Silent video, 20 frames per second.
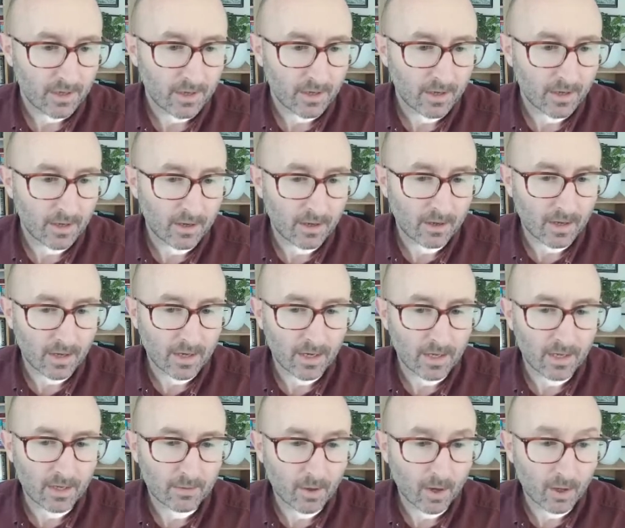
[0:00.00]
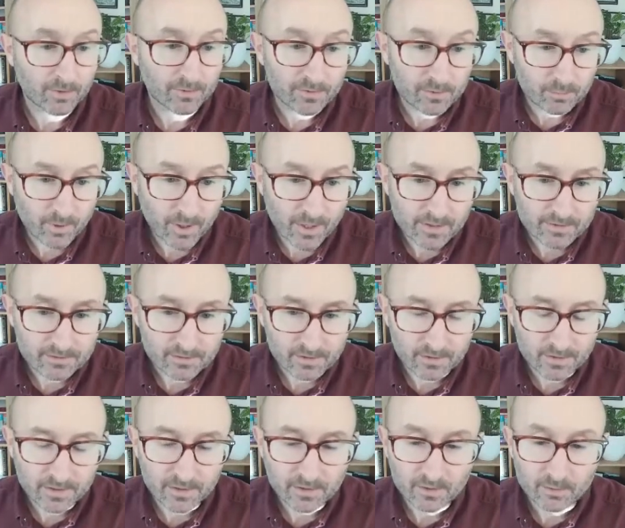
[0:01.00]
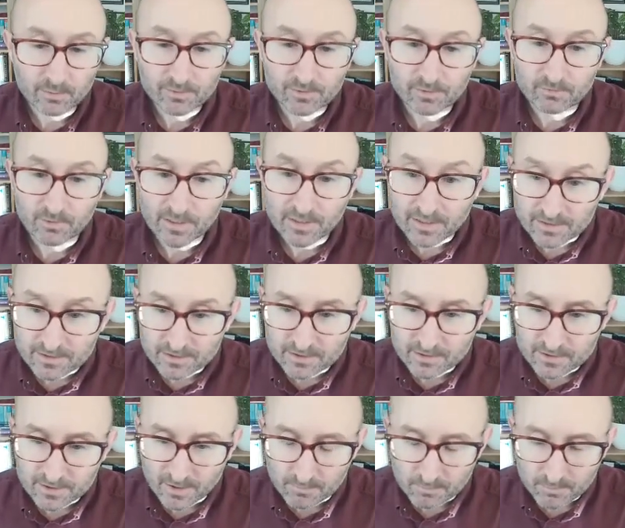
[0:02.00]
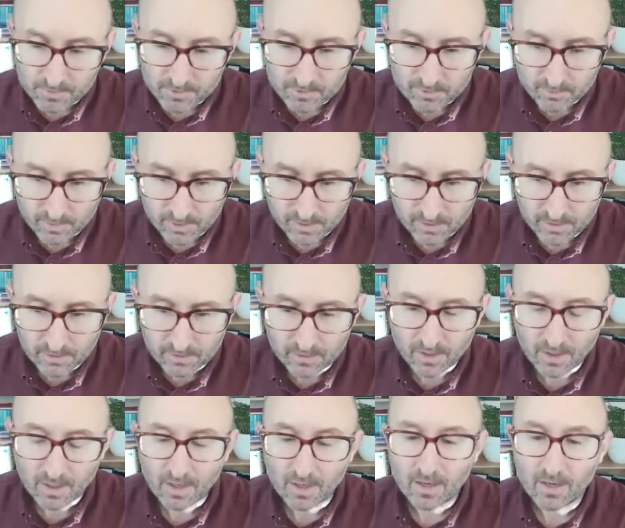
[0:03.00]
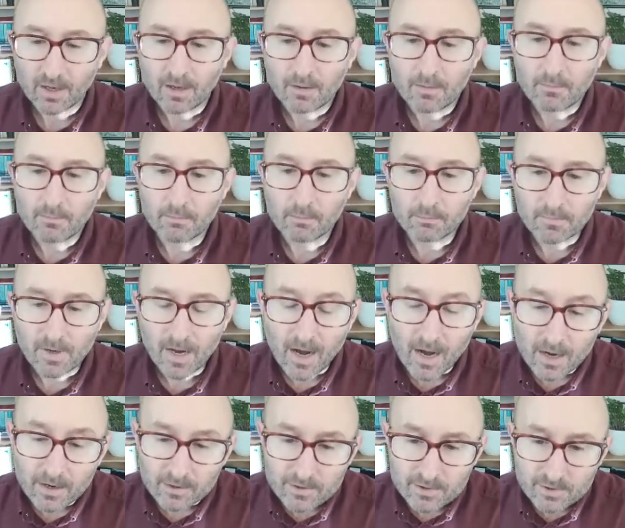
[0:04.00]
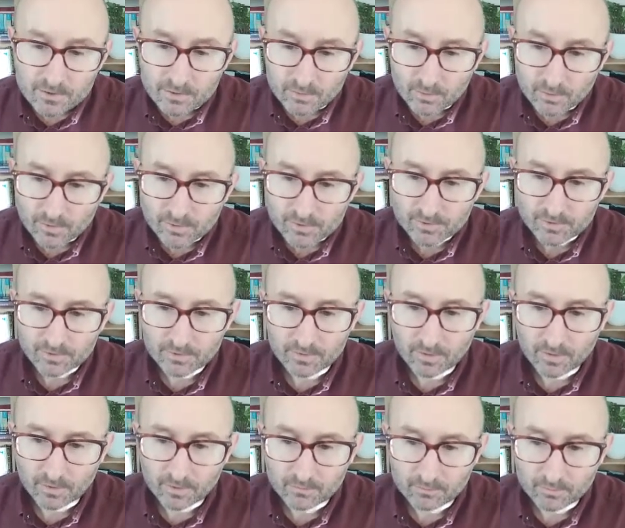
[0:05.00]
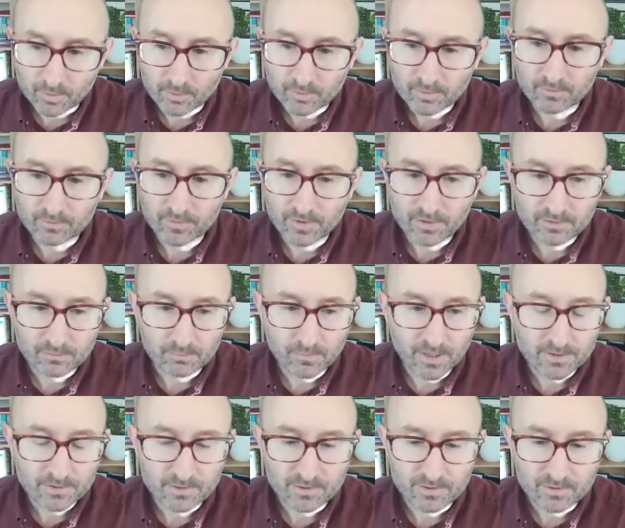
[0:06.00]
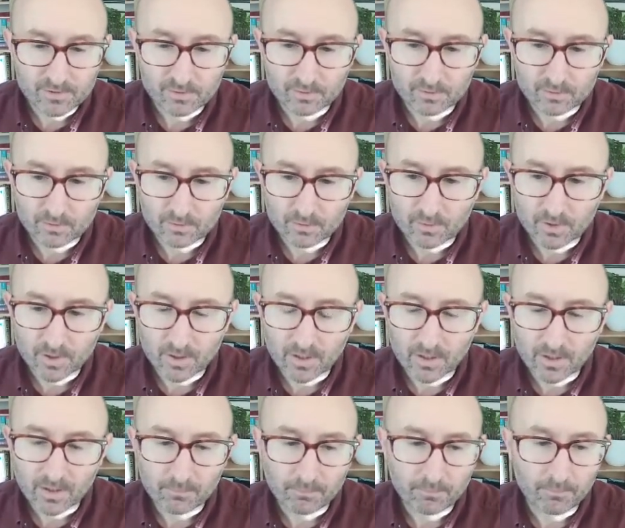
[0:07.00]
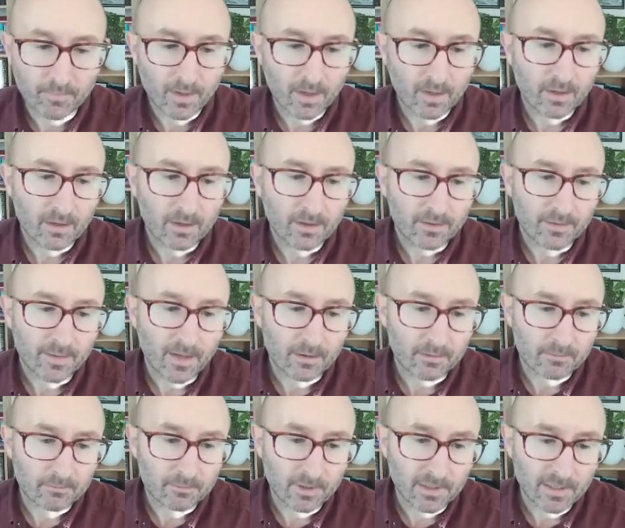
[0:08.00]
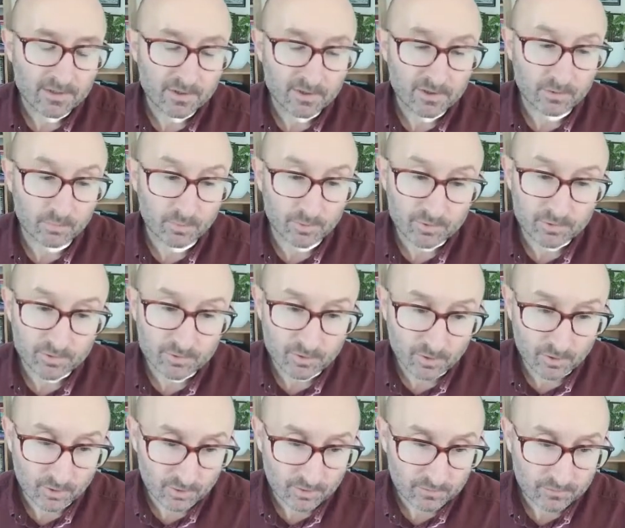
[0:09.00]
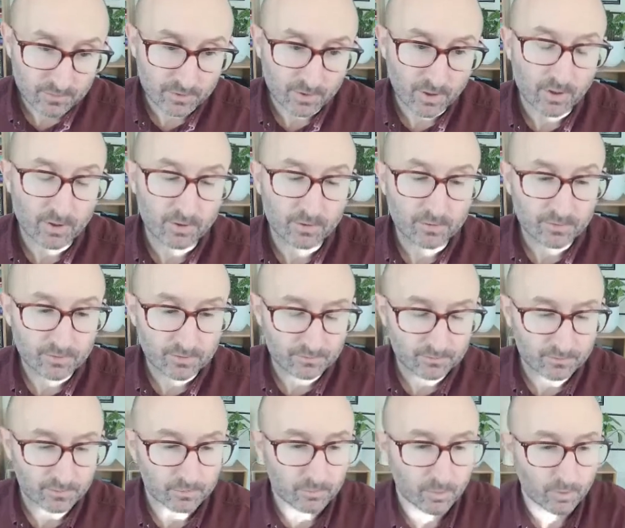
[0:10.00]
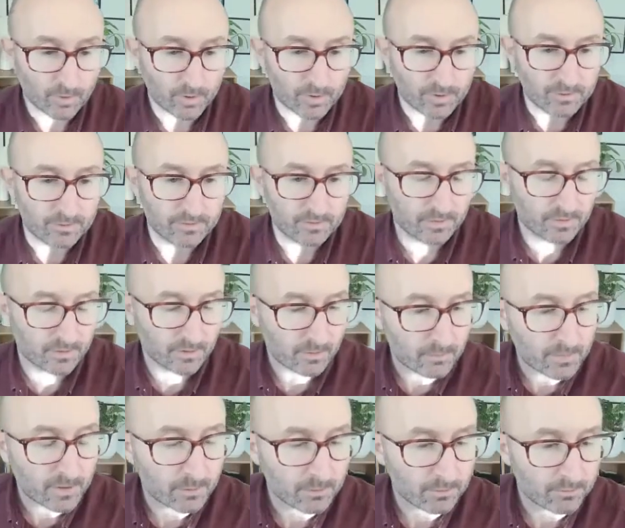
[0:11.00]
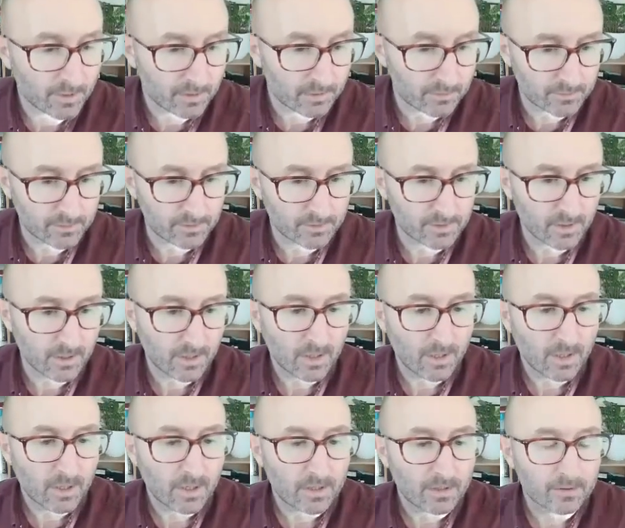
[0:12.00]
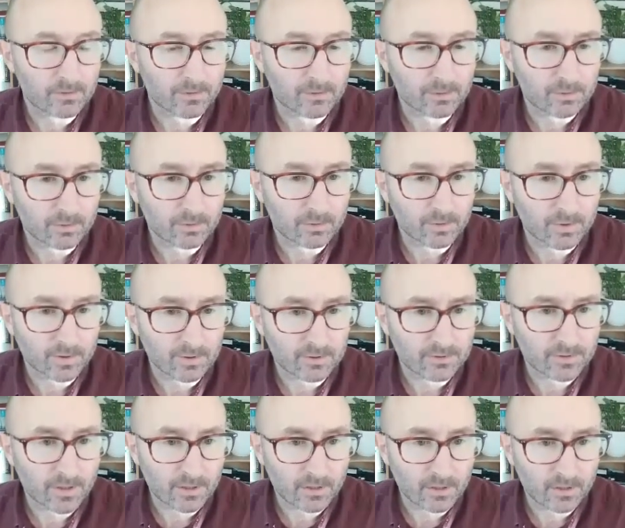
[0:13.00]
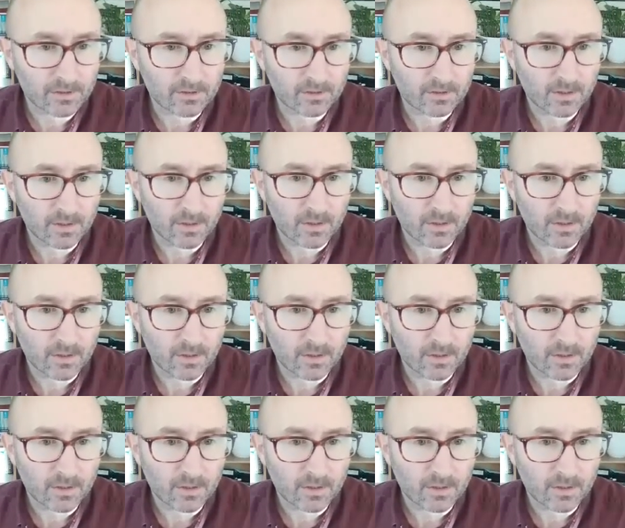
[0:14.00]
Unsurprisingly, there was a relationship between higher scores on both of these measures, so that relationship is stronger for girls than for boys, and that may be relevant, as I'll show you in a second.